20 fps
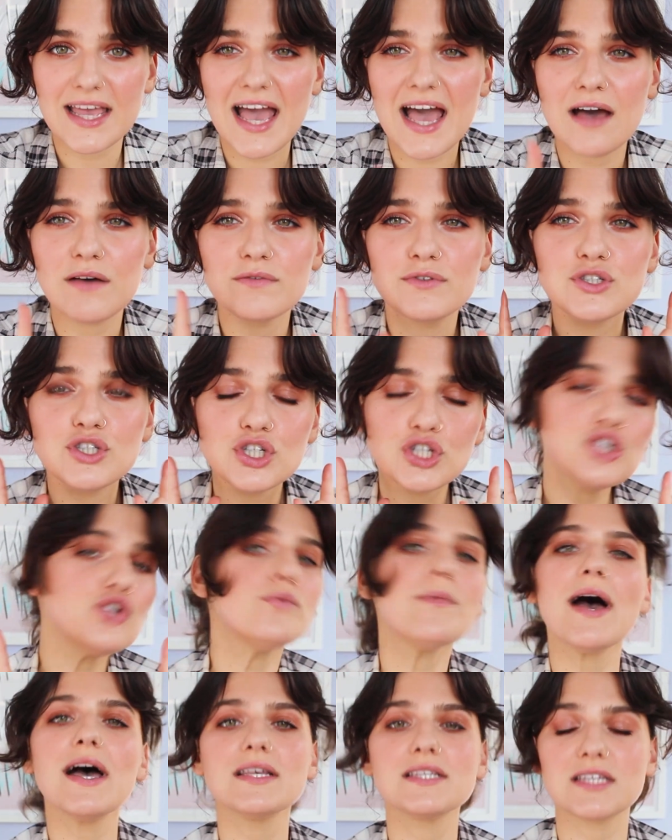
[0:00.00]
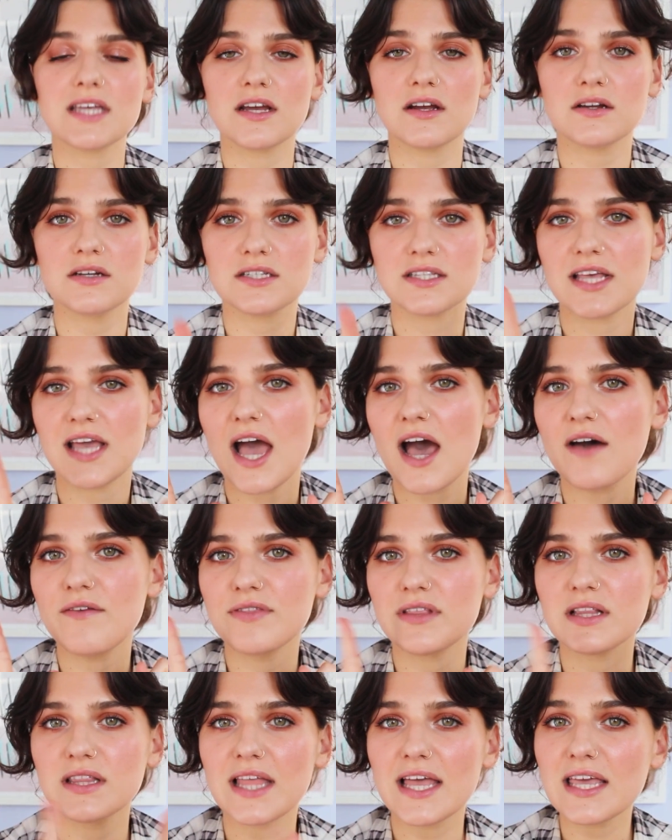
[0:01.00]
They have two mascaras. They
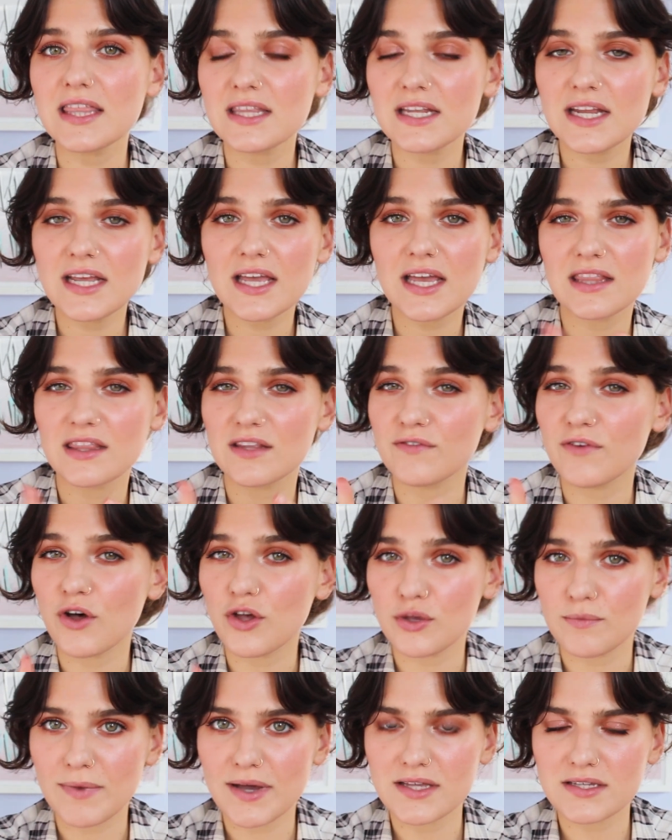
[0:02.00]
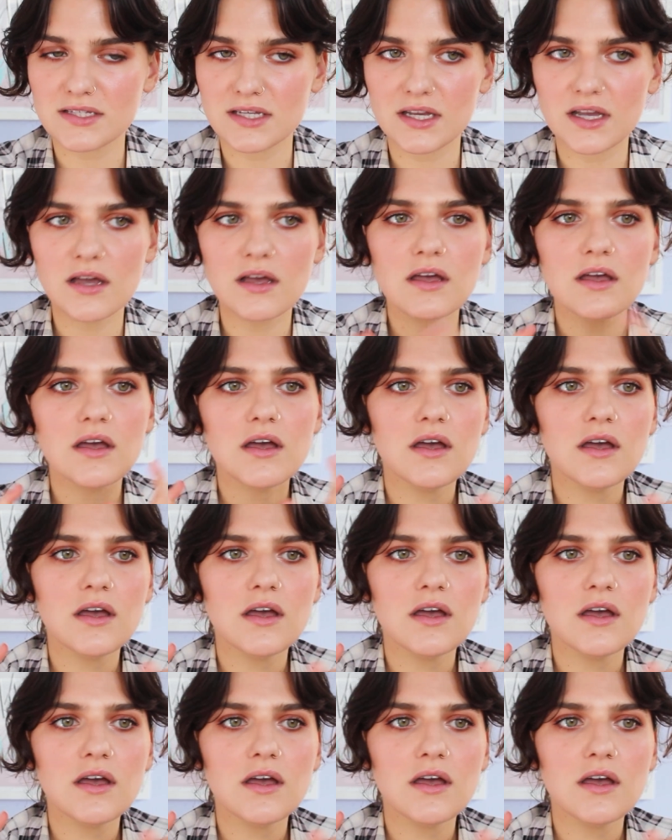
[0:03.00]
have the lengthening and the volumizing.